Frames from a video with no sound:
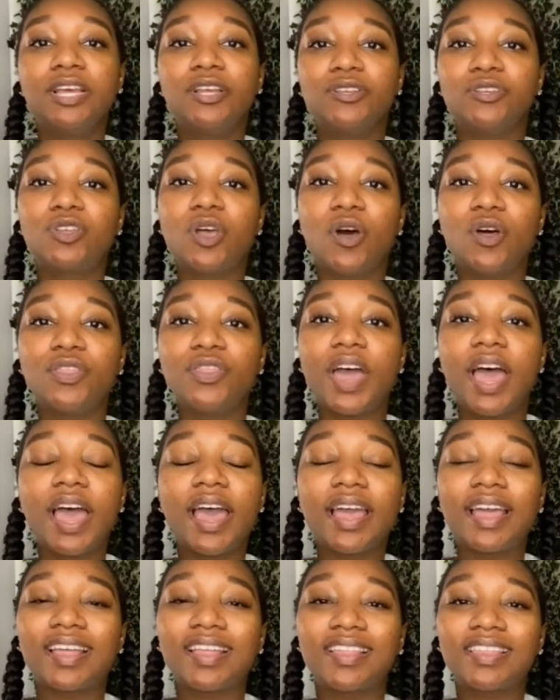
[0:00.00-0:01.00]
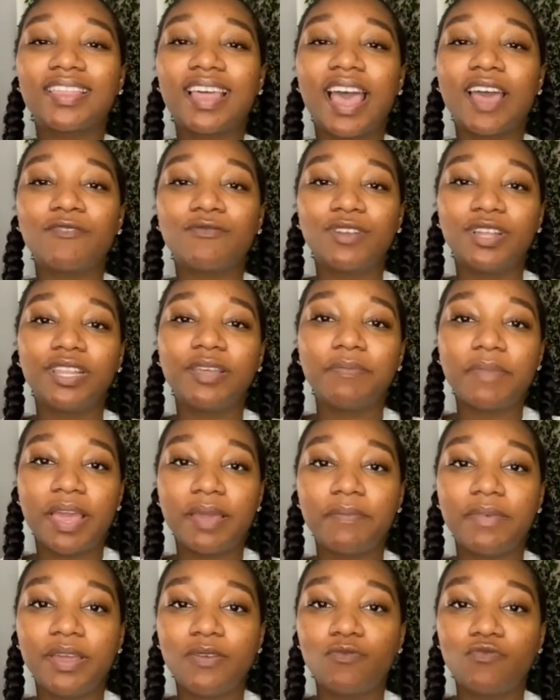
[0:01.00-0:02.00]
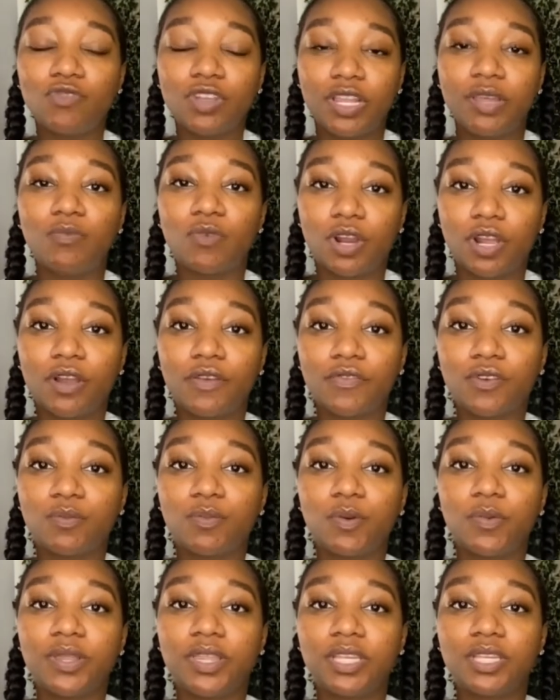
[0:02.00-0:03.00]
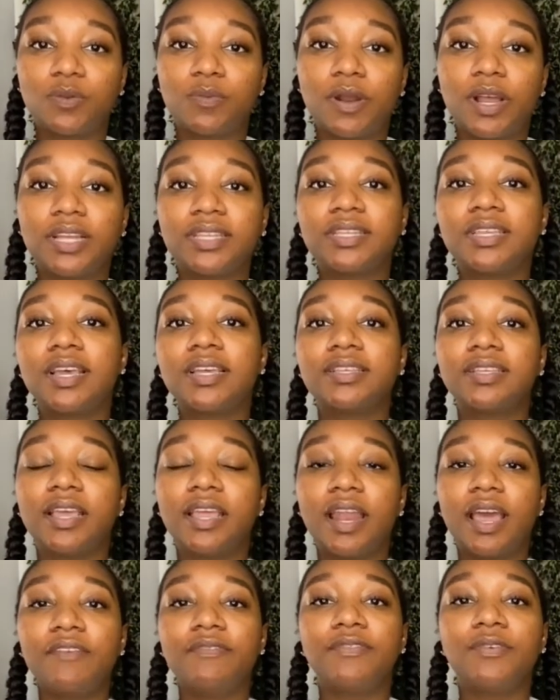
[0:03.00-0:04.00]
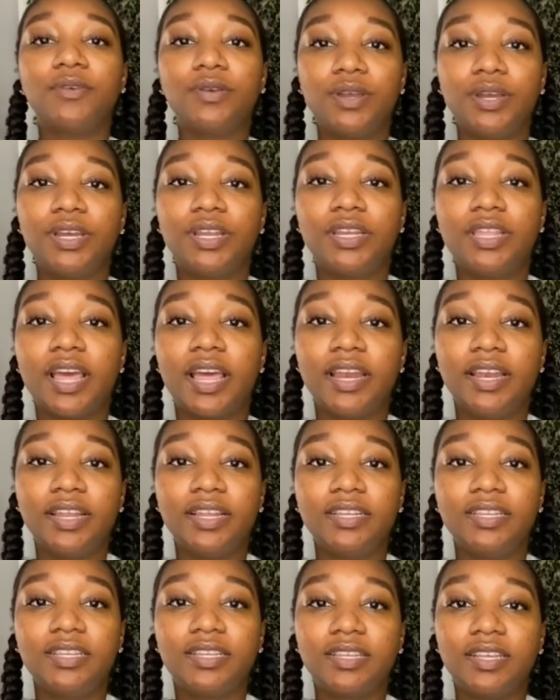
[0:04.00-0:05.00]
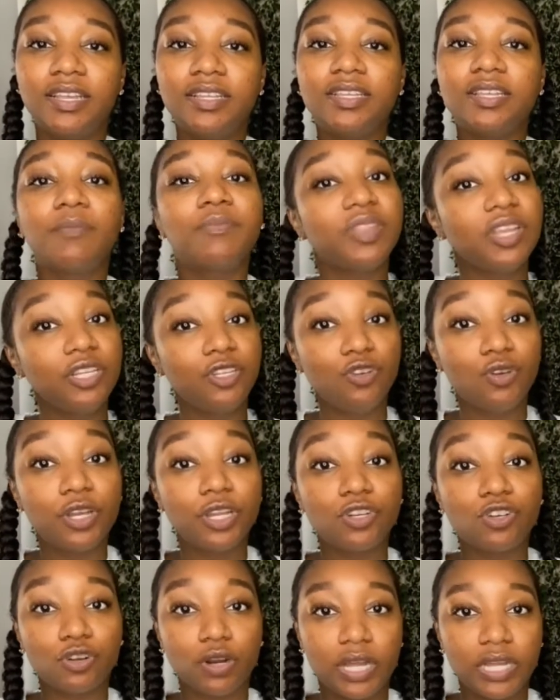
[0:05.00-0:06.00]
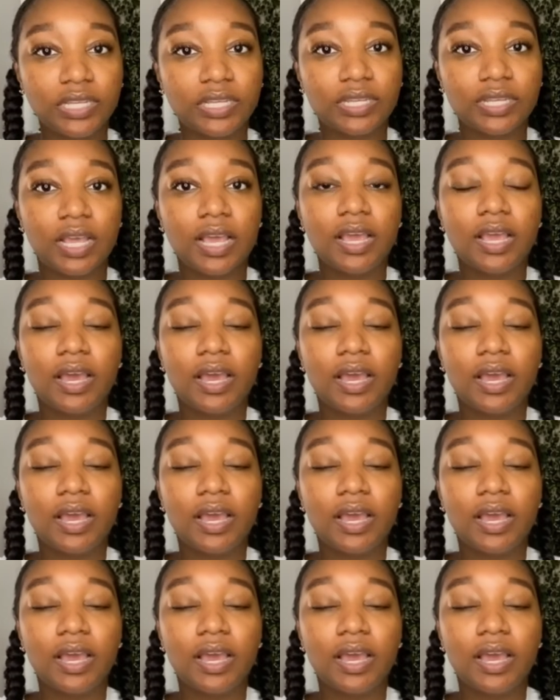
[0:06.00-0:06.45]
So that really made me really more comfortable with this process, and I feel good that it's something you can trust,